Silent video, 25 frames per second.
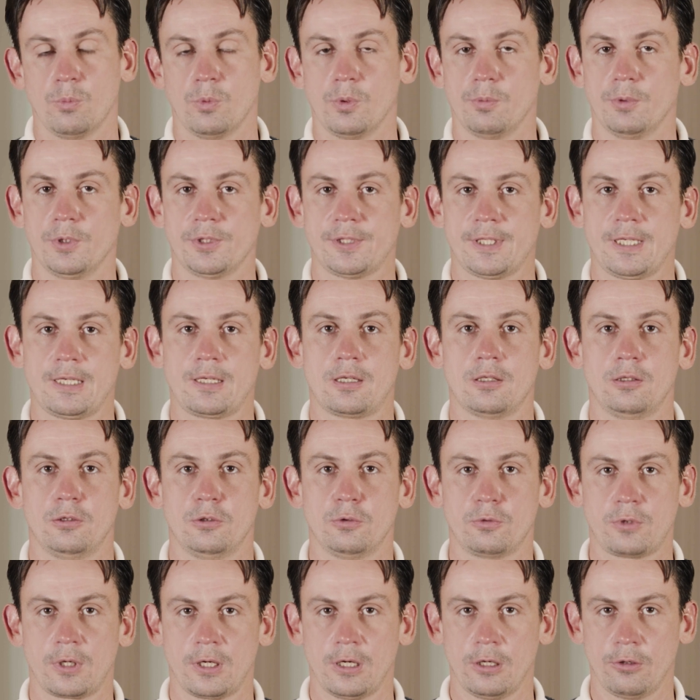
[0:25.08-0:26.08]
we will take a
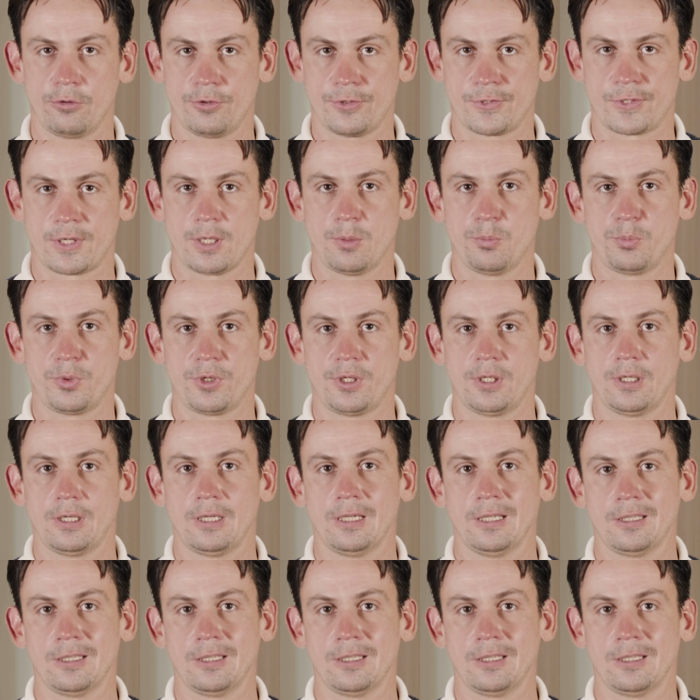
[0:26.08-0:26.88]
look how this company